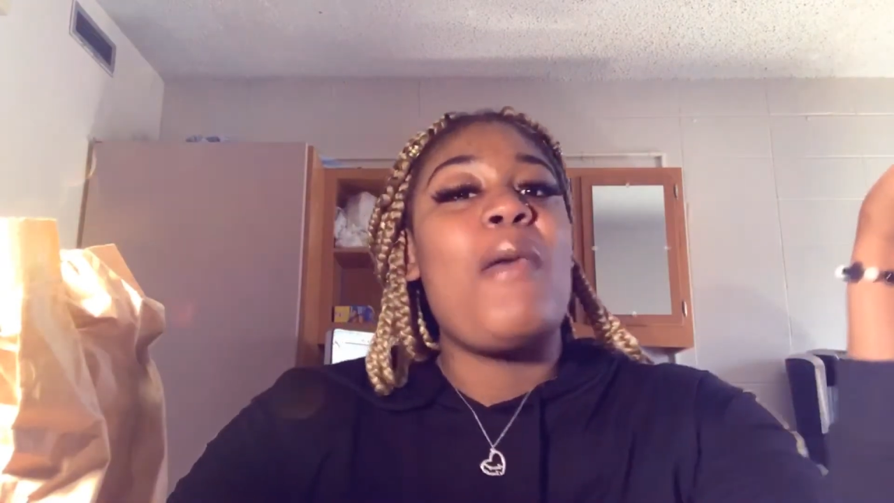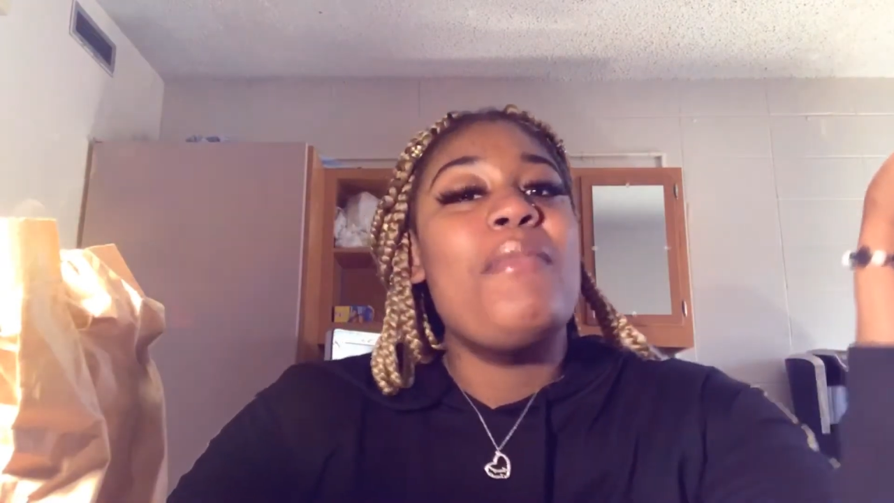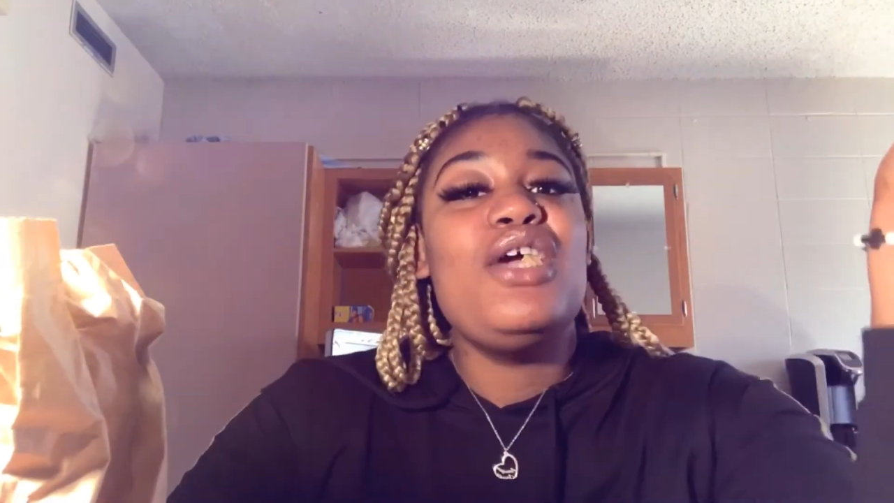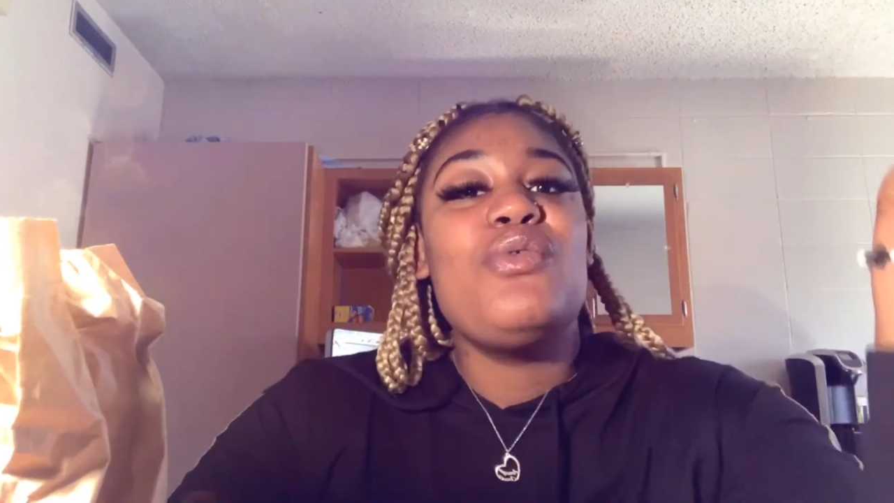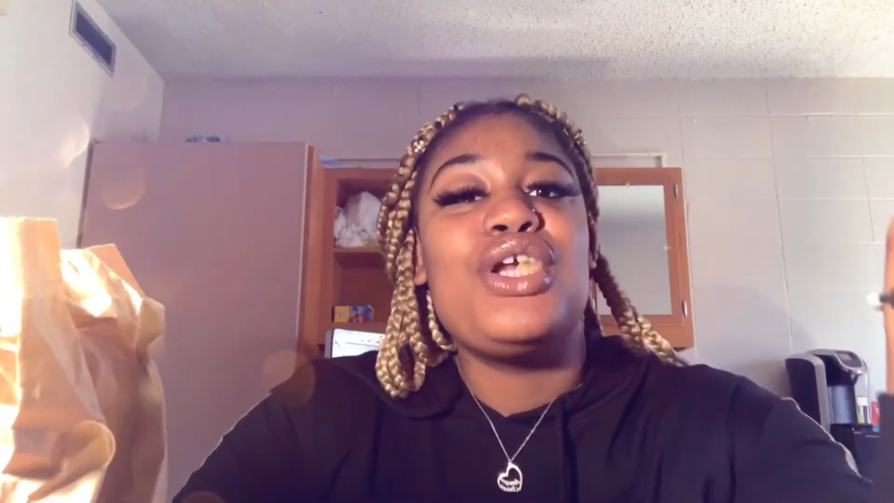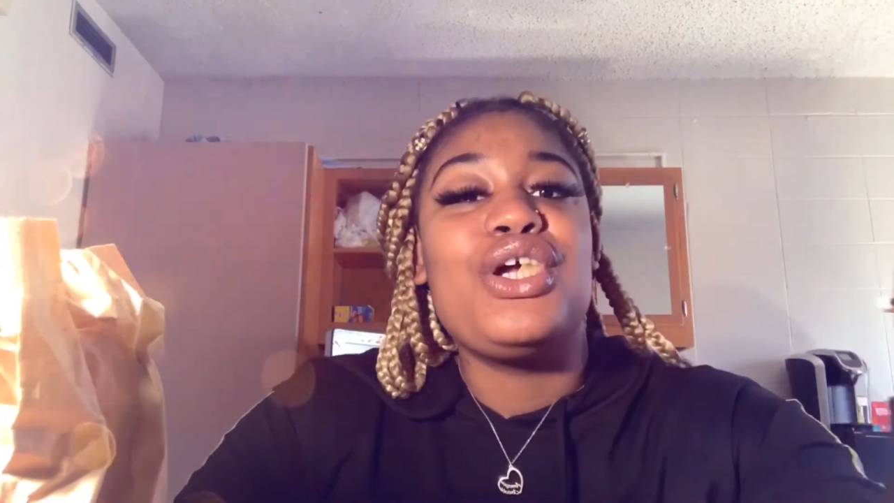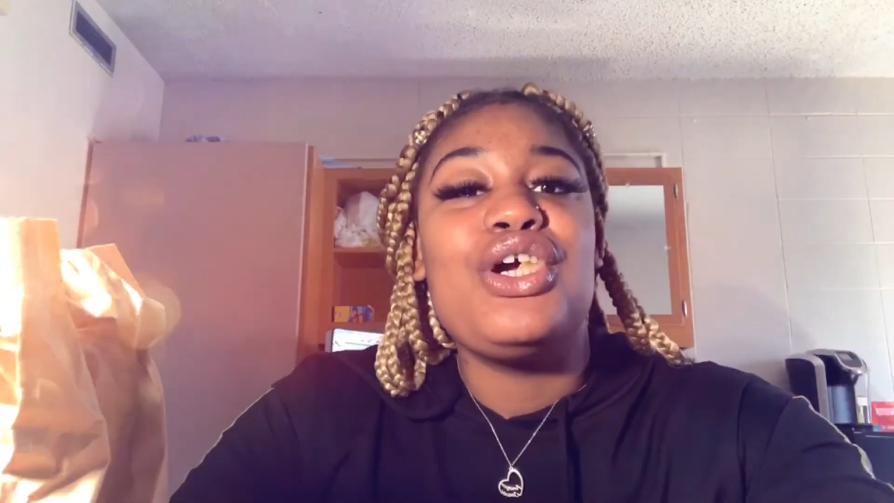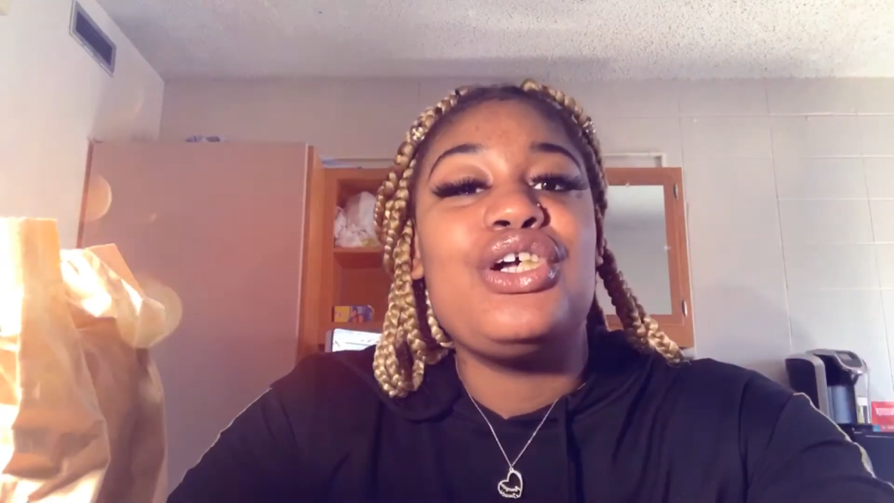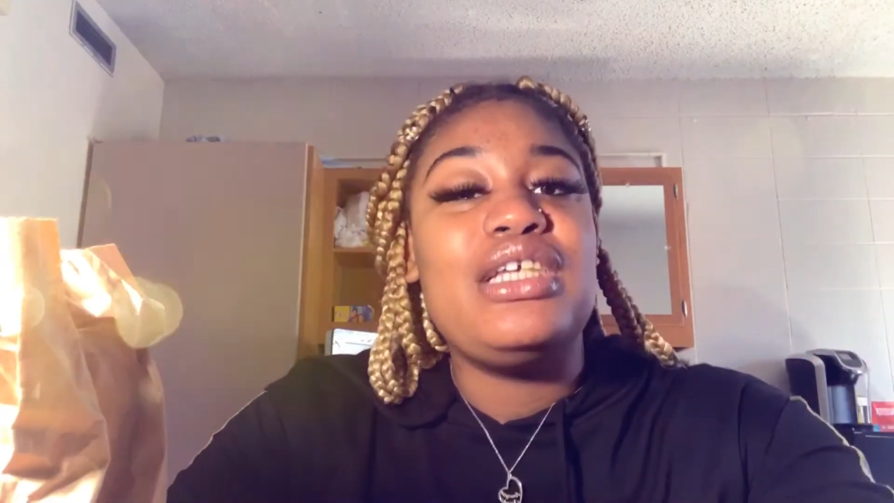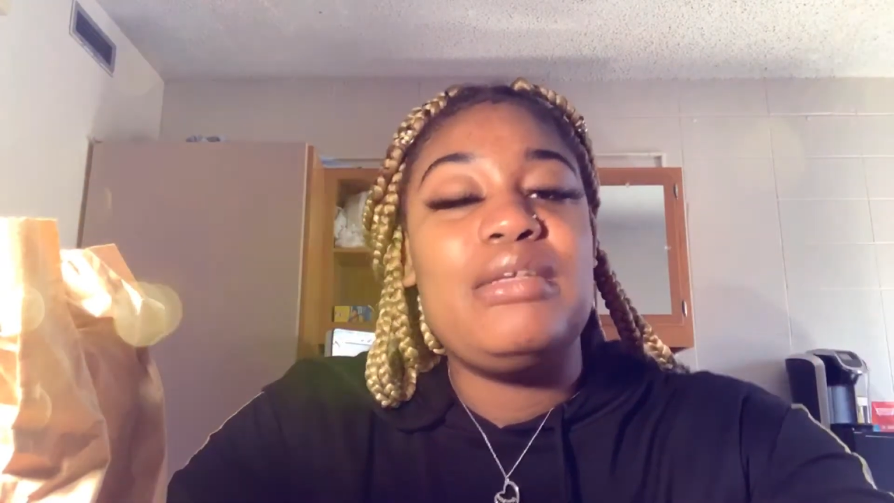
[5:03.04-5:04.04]
being with a
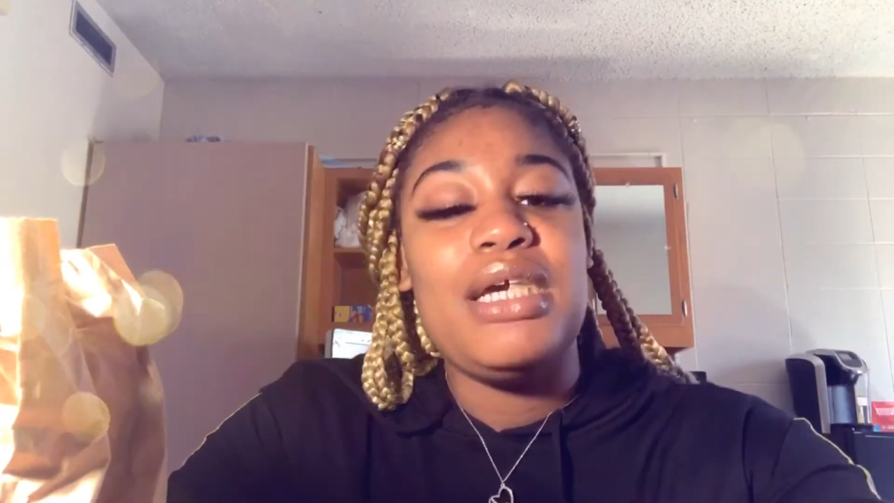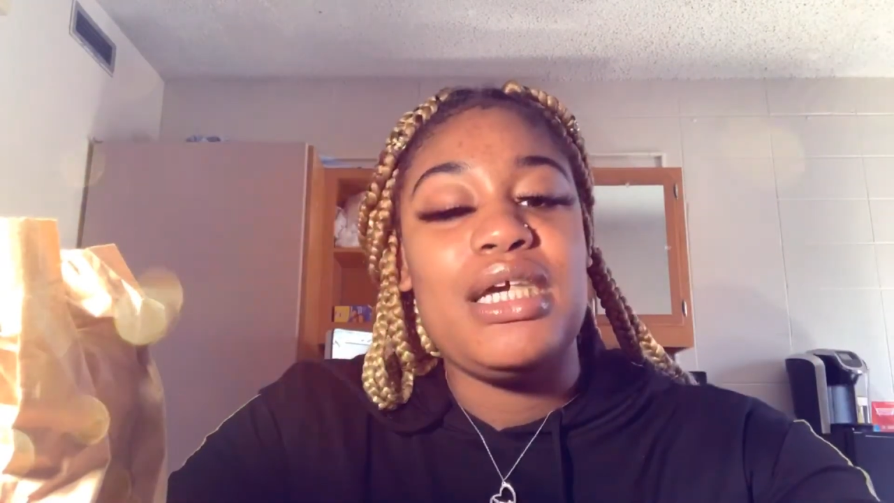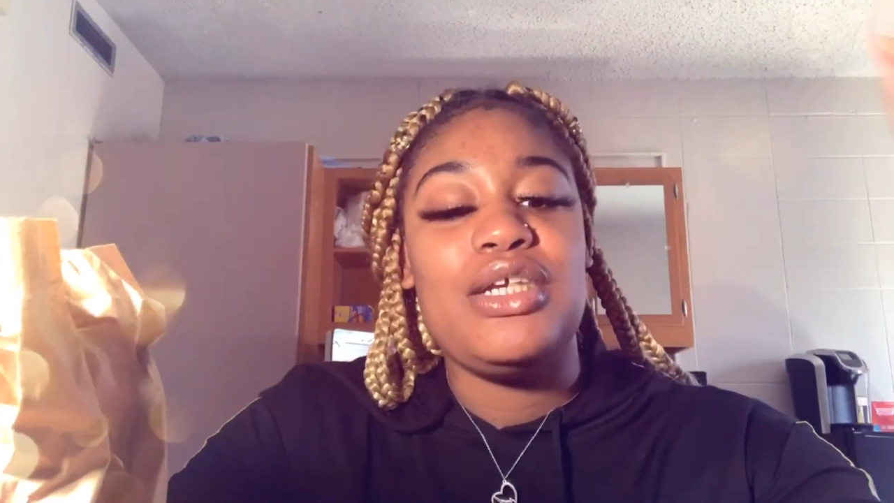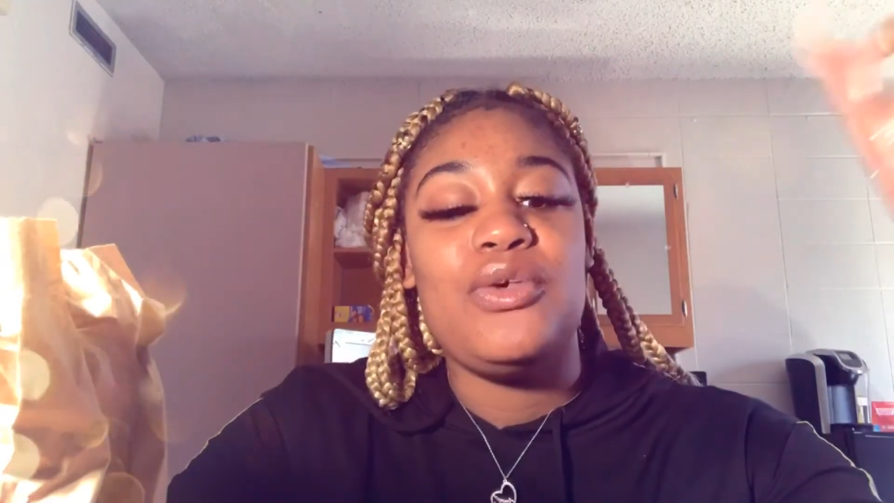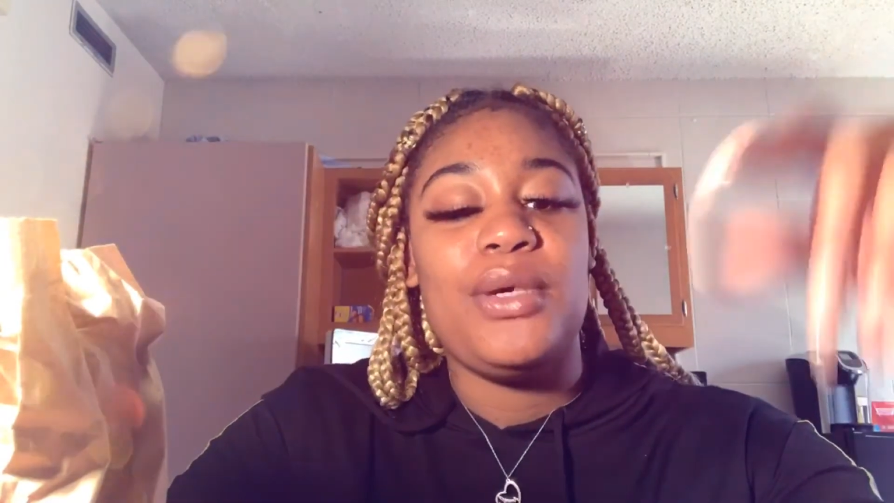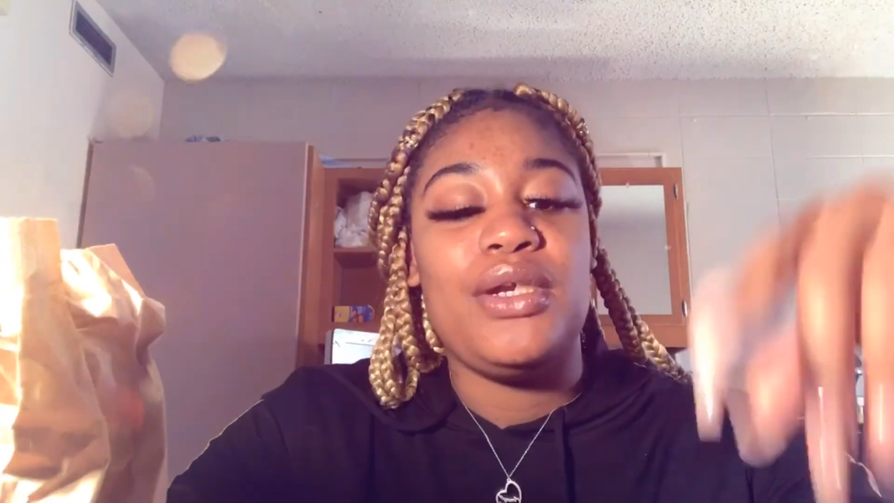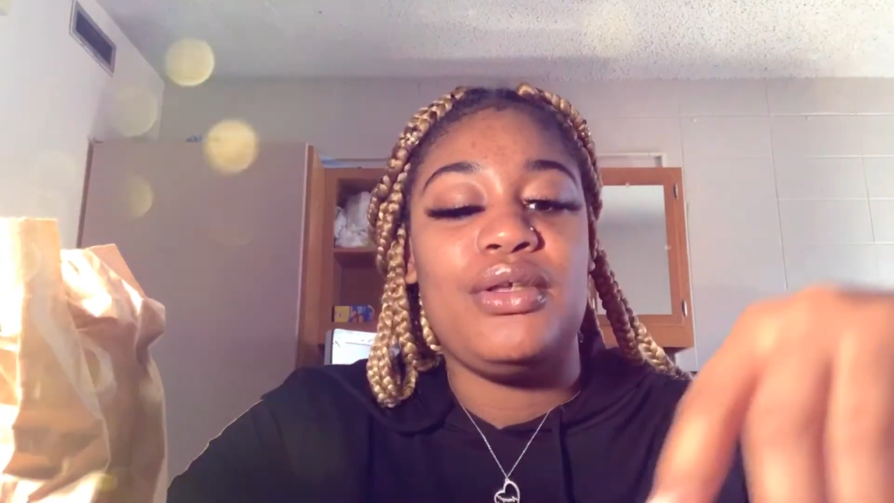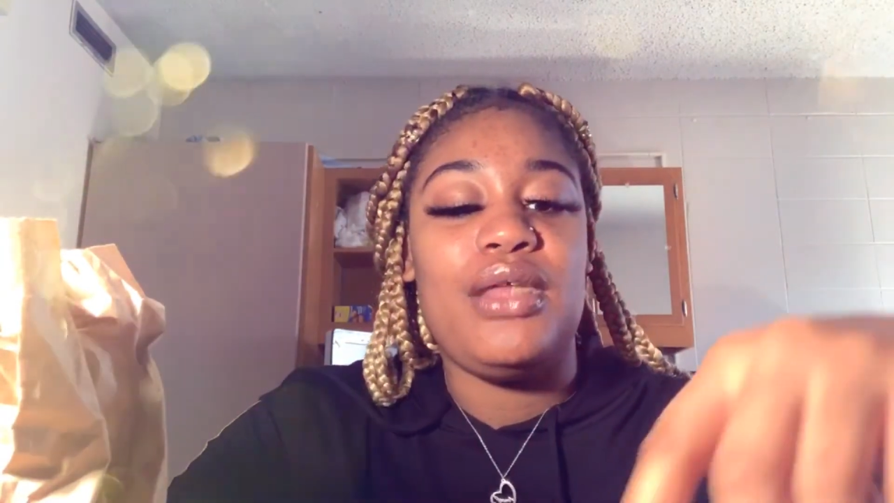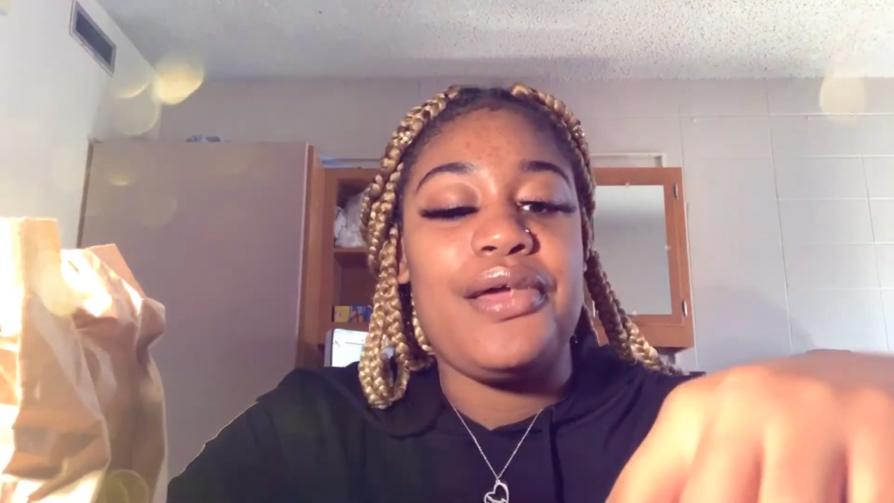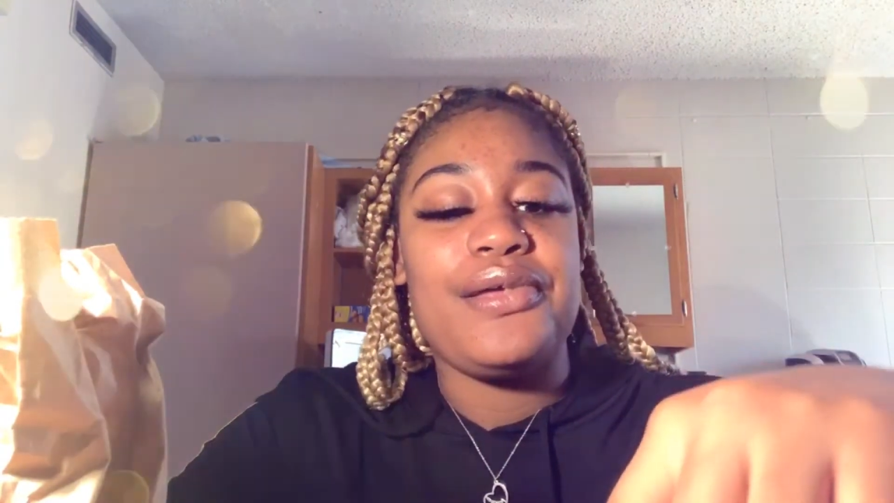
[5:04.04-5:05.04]
girl didn't make it no better.
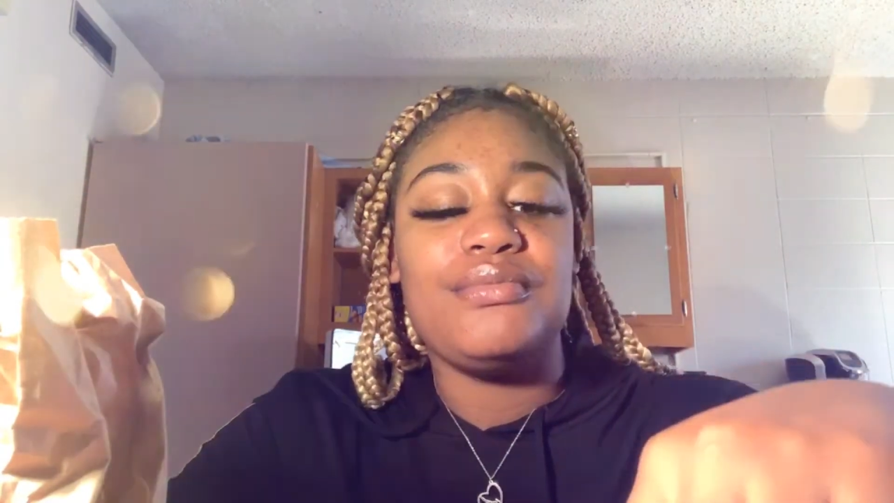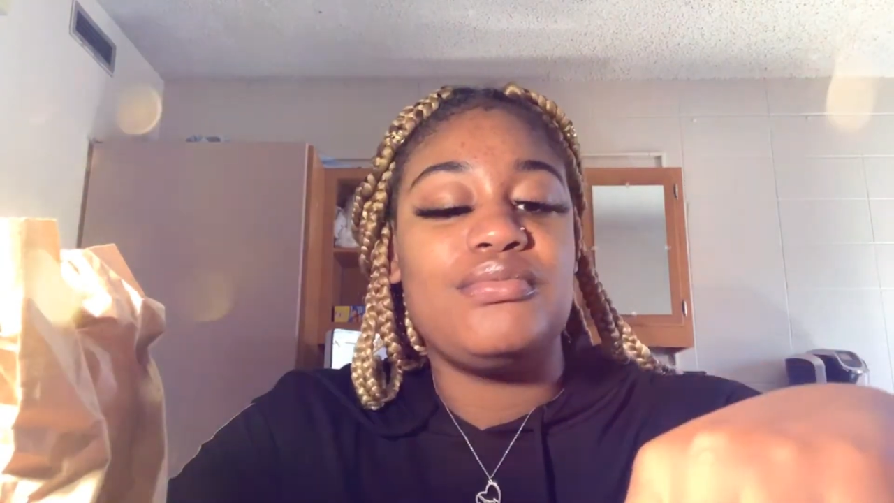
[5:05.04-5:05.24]
Like,